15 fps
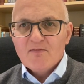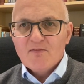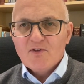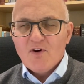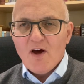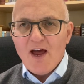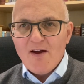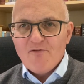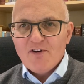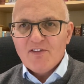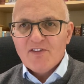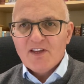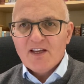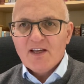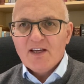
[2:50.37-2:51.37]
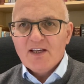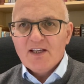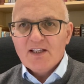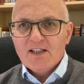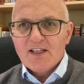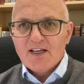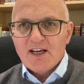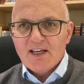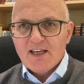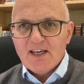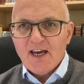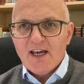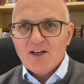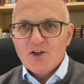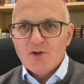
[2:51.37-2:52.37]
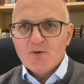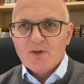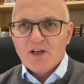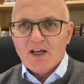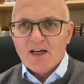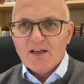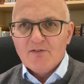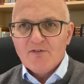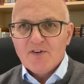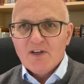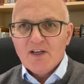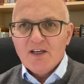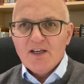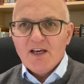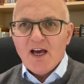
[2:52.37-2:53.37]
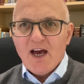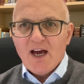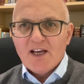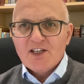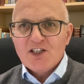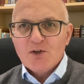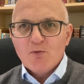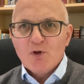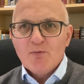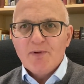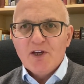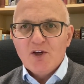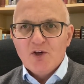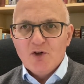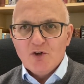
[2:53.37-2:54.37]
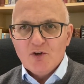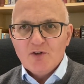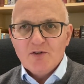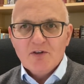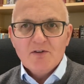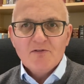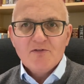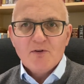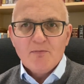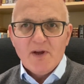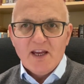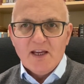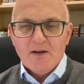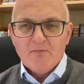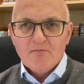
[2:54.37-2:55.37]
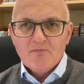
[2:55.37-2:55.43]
Not everything that I can do in life actually will be good for me,